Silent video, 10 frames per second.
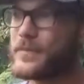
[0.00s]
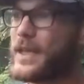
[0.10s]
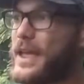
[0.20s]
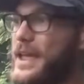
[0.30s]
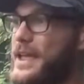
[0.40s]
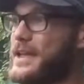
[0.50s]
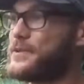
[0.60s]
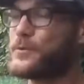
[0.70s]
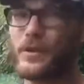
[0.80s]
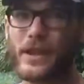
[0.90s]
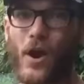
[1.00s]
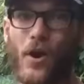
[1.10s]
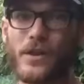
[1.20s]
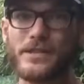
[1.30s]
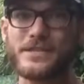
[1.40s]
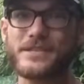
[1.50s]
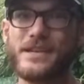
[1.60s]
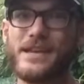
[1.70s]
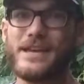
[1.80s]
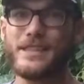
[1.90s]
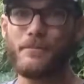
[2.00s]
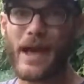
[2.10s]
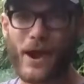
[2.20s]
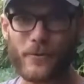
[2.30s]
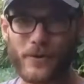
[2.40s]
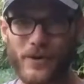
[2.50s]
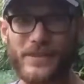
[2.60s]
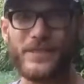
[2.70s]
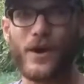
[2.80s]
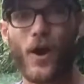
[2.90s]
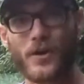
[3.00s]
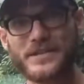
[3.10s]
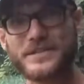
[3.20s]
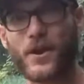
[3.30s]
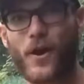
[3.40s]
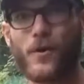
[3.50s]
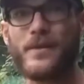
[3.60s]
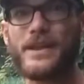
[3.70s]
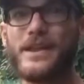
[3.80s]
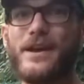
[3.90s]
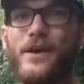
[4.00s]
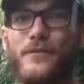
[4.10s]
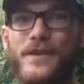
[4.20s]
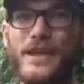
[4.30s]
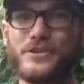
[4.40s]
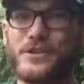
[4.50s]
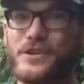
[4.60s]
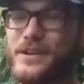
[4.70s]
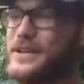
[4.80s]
and really harness the power and harness the harmony of nature?